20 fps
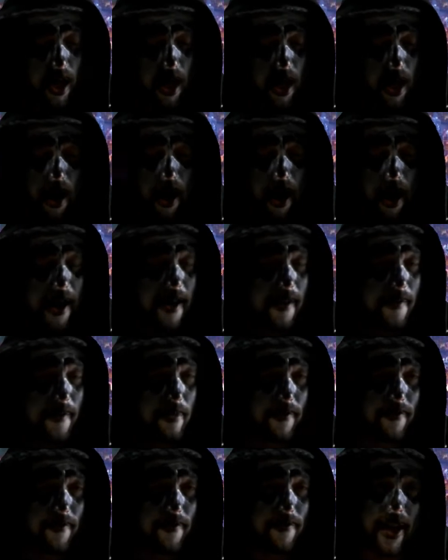I have
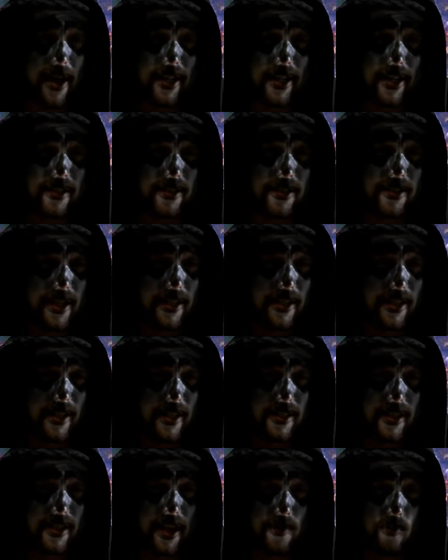been fighting
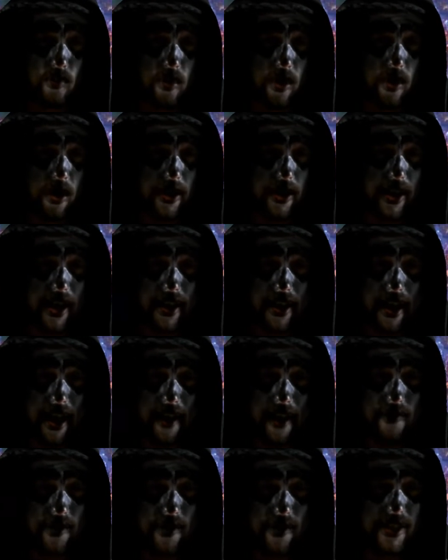sickness and work and
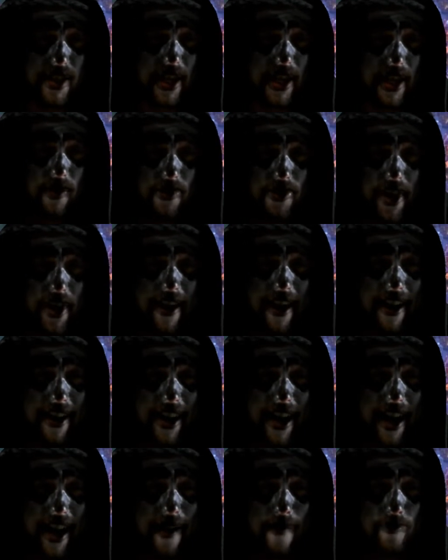every single thing I
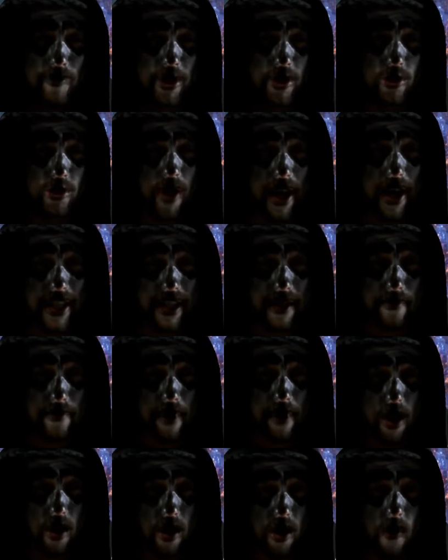can to try to get
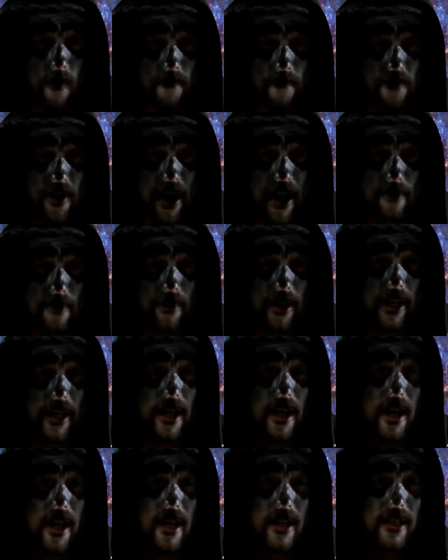my whole family
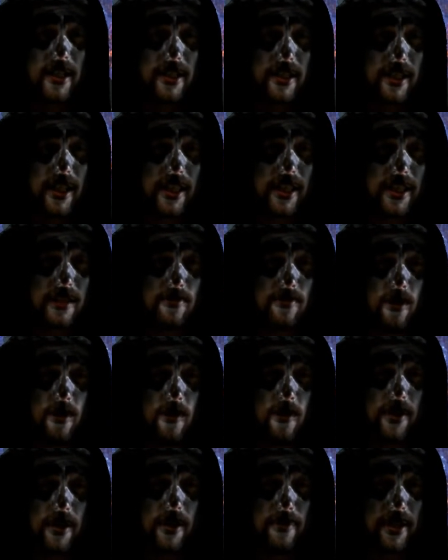to see this
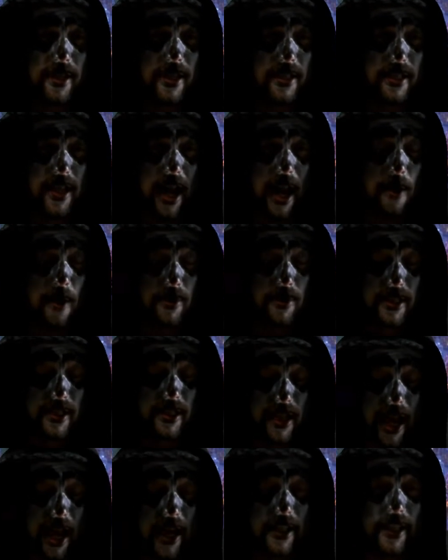movie because I was
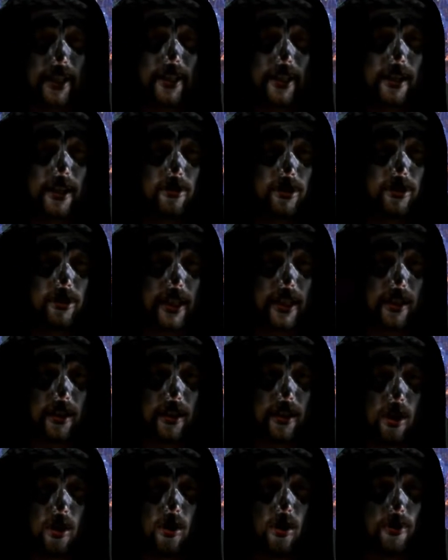not going to go see it
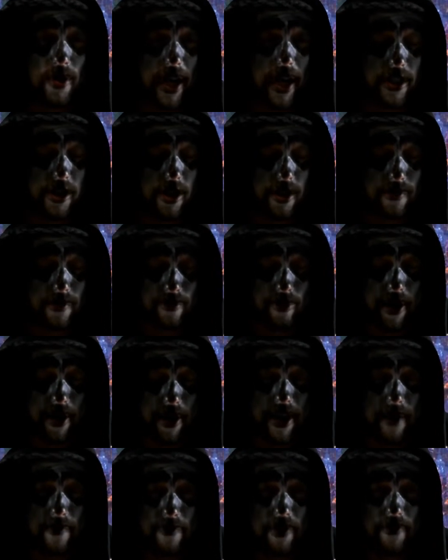alone. I couldn't break
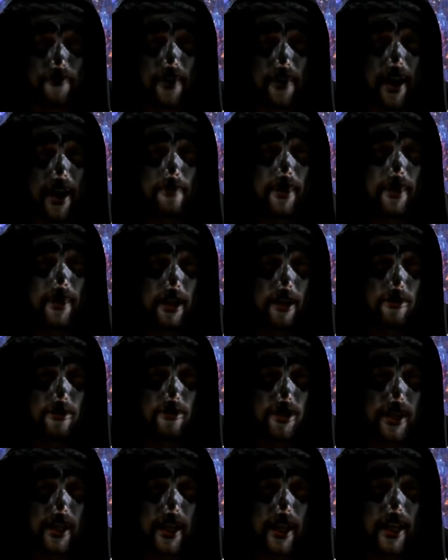up the family to go
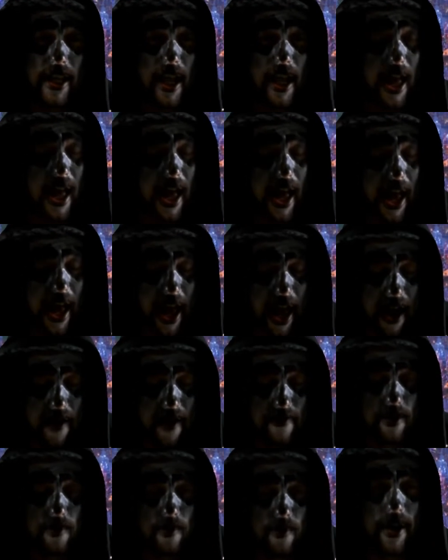see it.
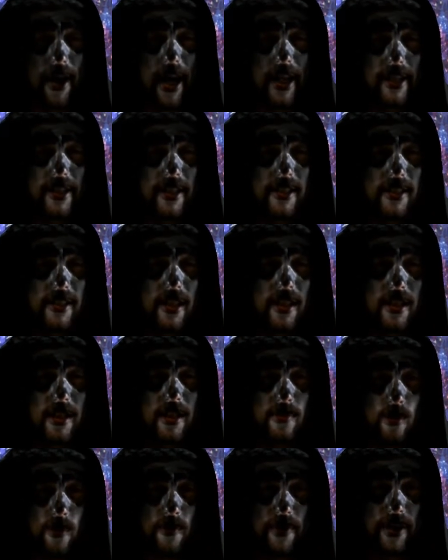Everyone had to see this
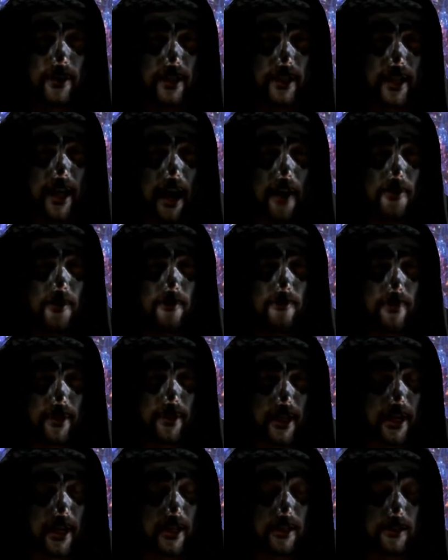movie together
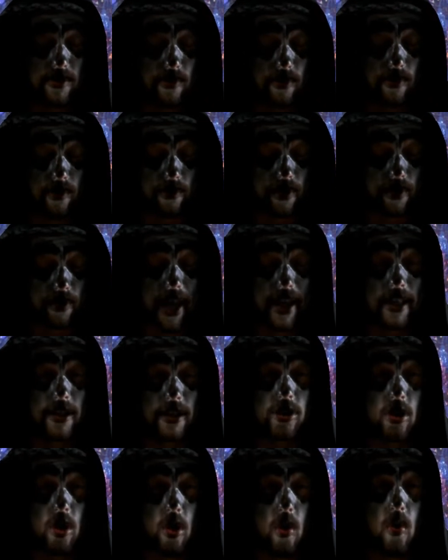because, well, at its
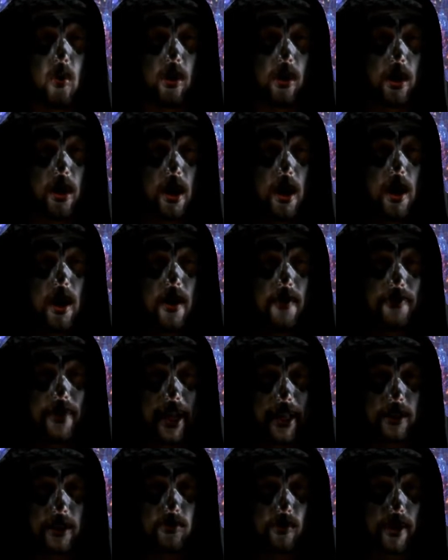core,
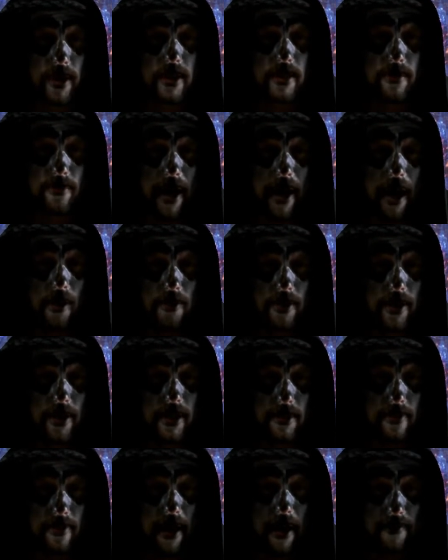that's what it's about. It's
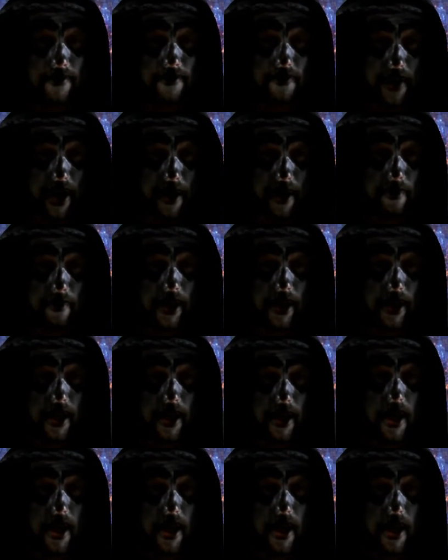about family.